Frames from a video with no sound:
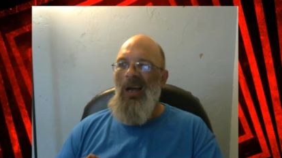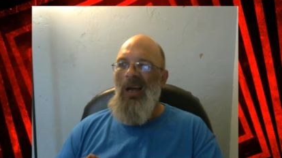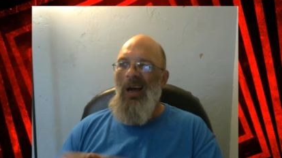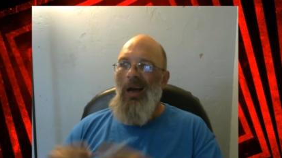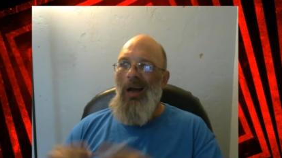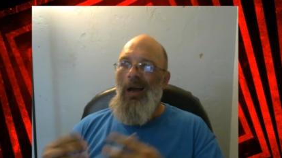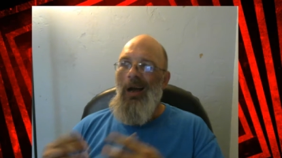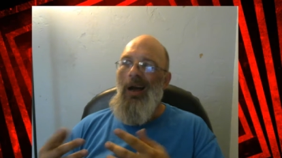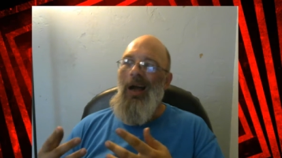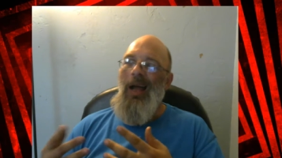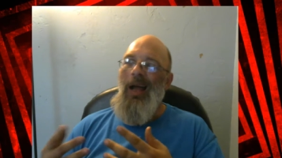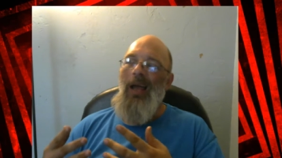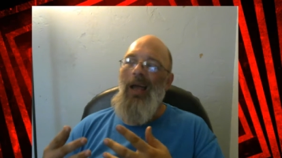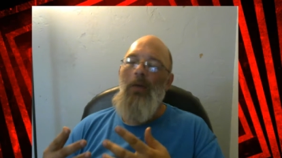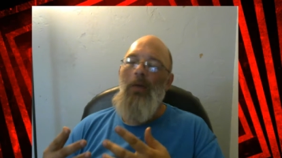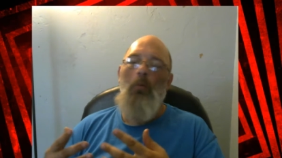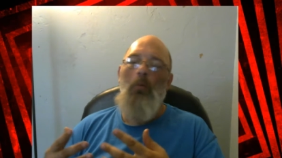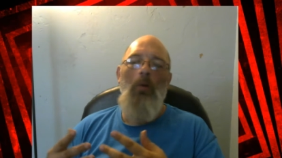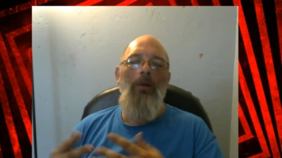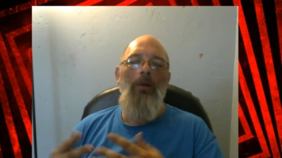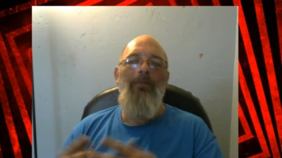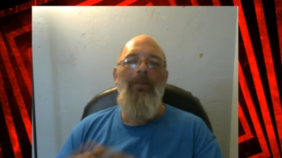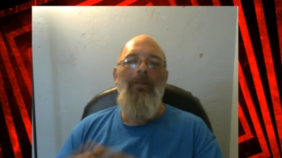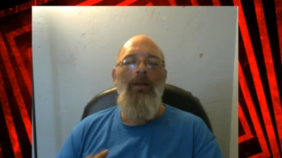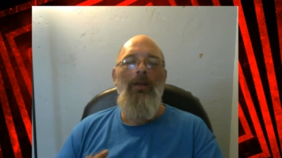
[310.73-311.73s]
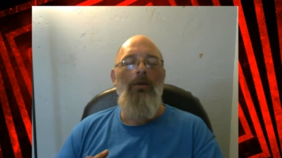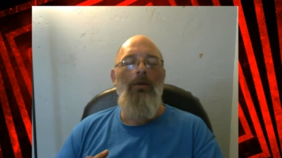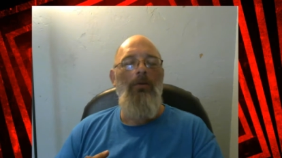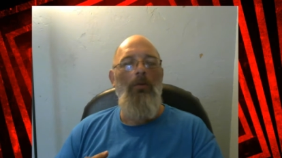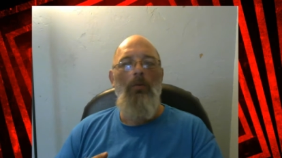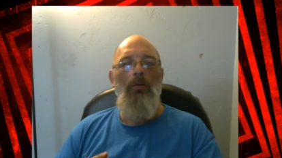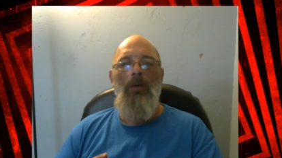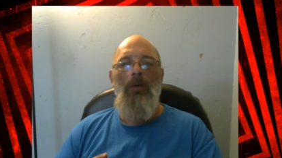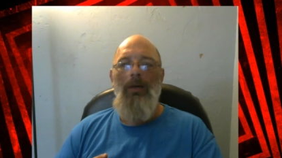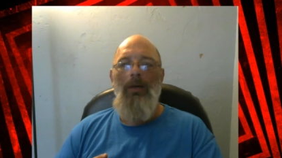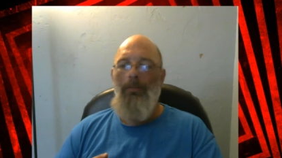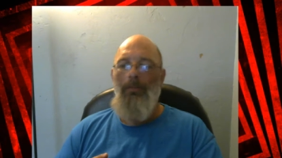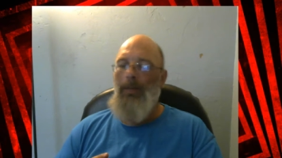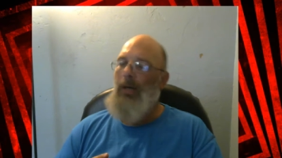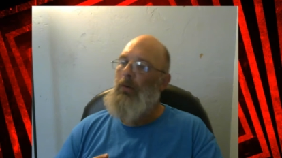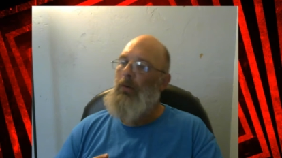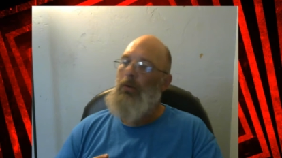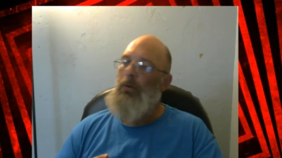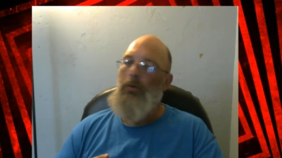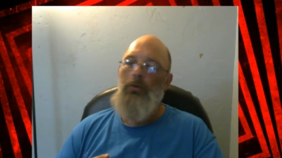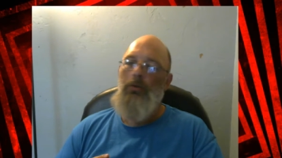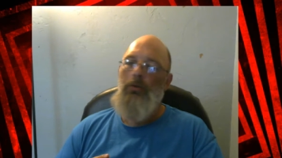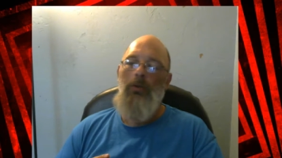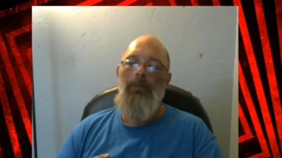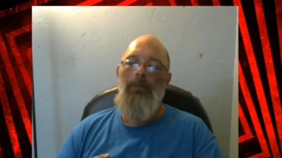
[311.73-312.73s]
I had one vehicle where I
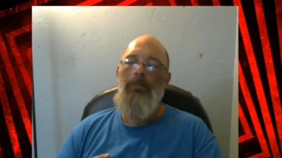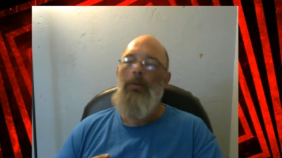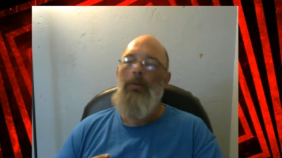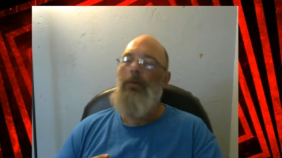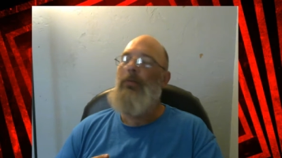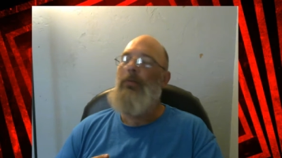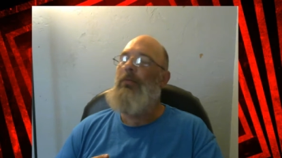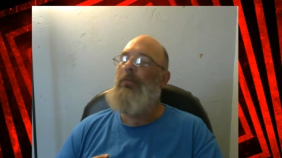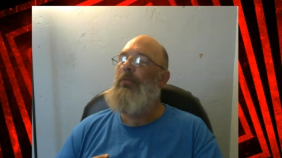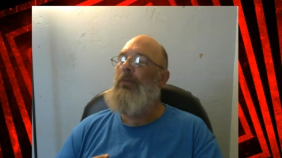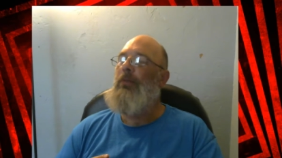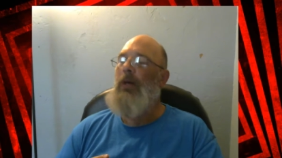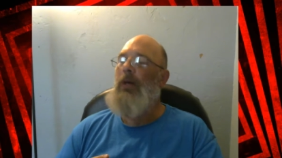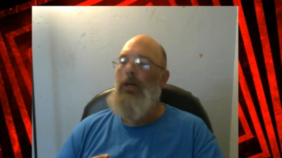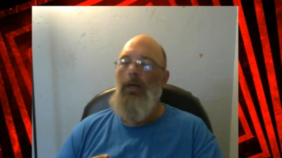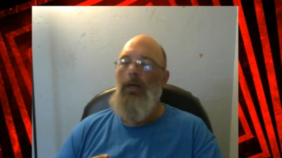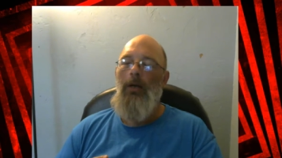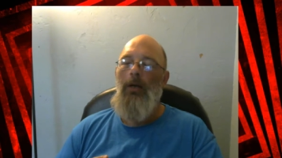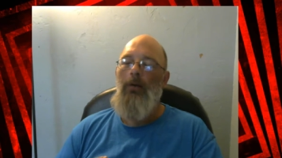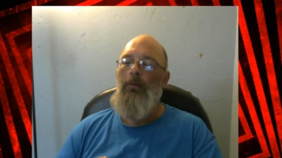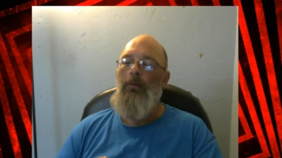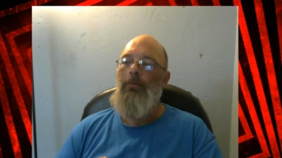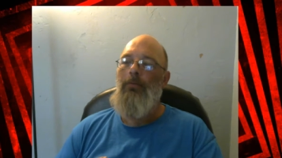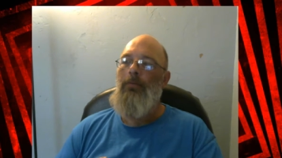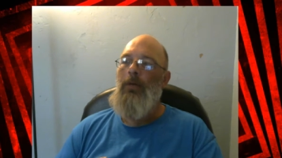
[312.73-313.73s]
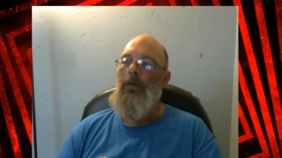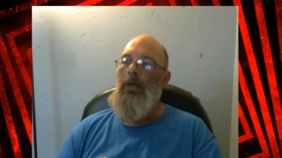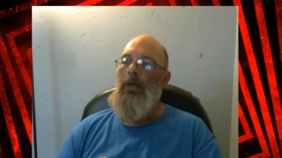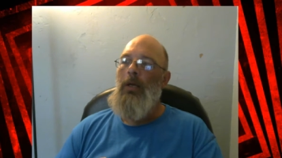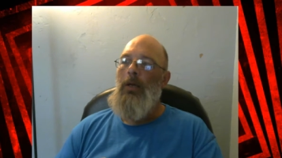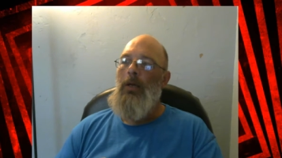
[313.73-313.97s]
power tripped the fuck out of.